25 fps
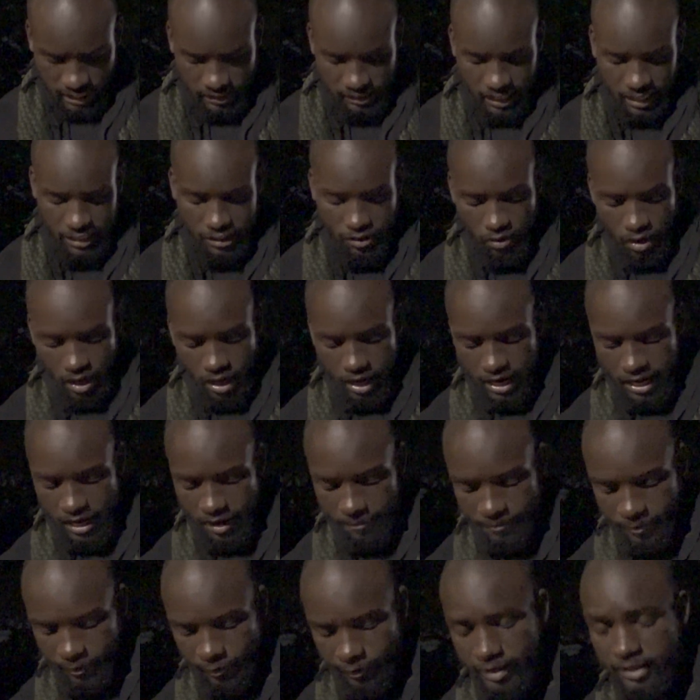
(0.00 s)
that's how you are
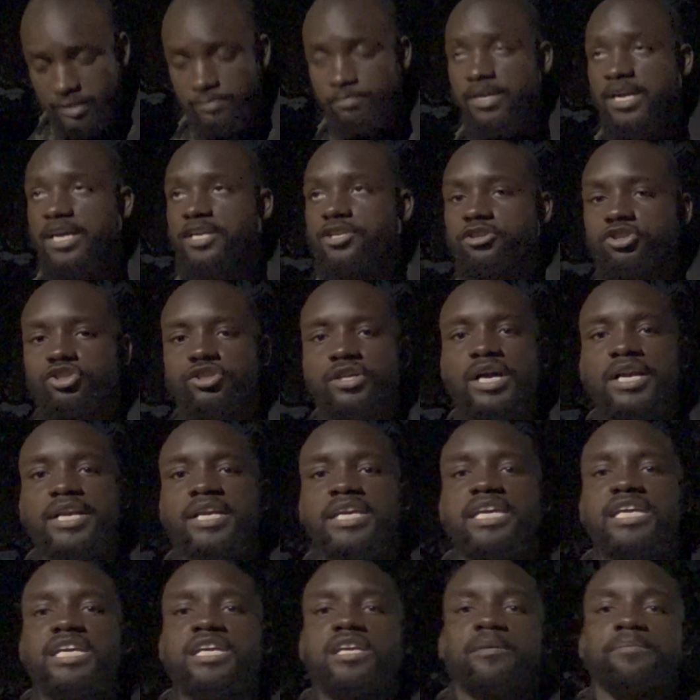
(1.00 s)
hypocrites, man. You're trying to
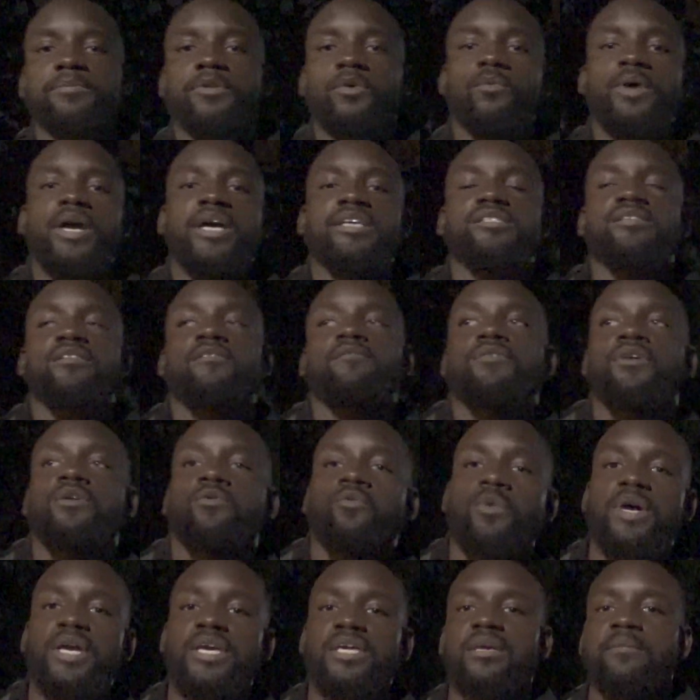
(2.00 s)
eat up the ways of the
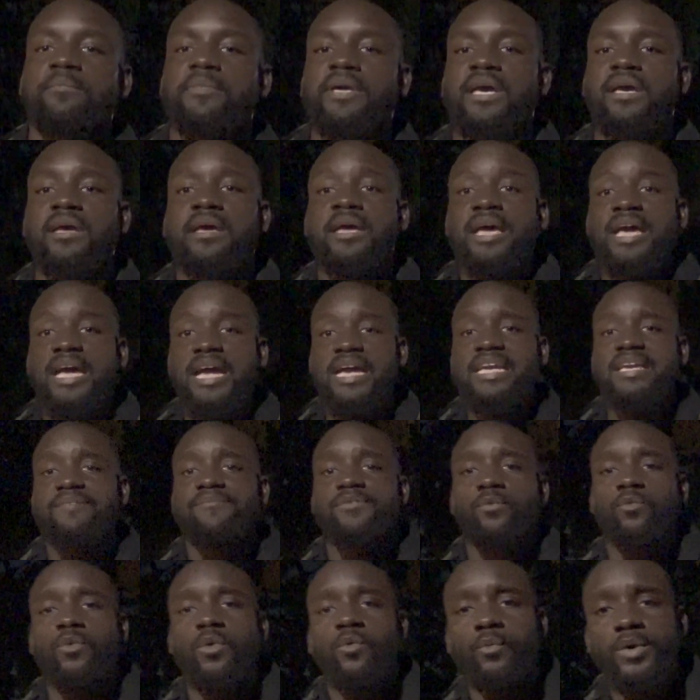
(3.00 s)
wicked, man. And
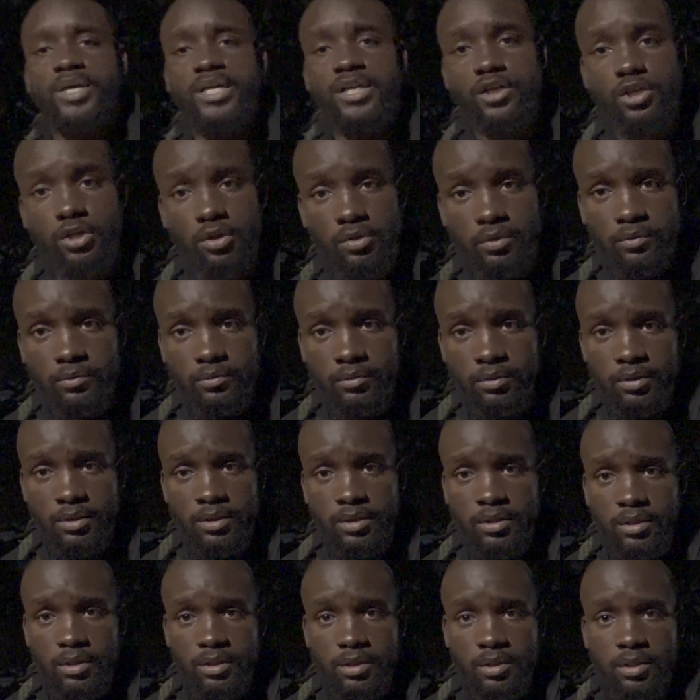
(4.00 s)
even when we do
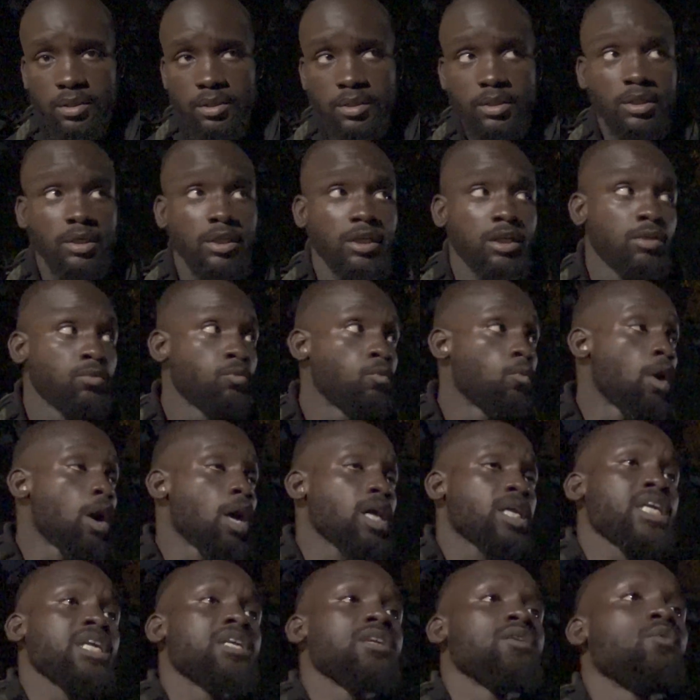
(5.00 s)

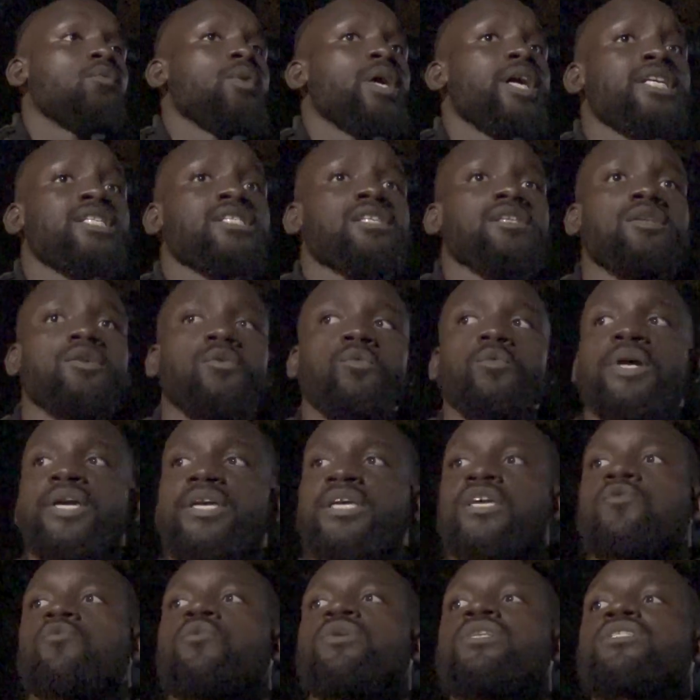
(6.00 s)
walk in the ways of the
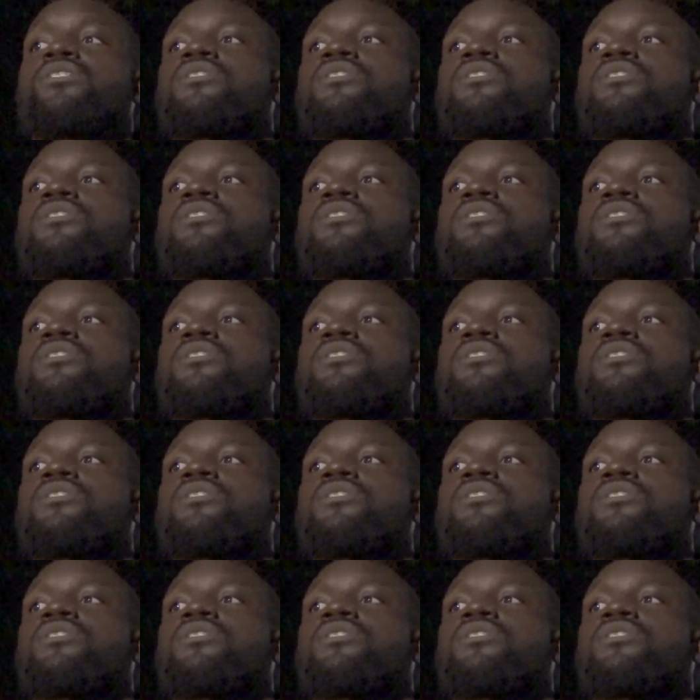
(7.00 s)
wicked, we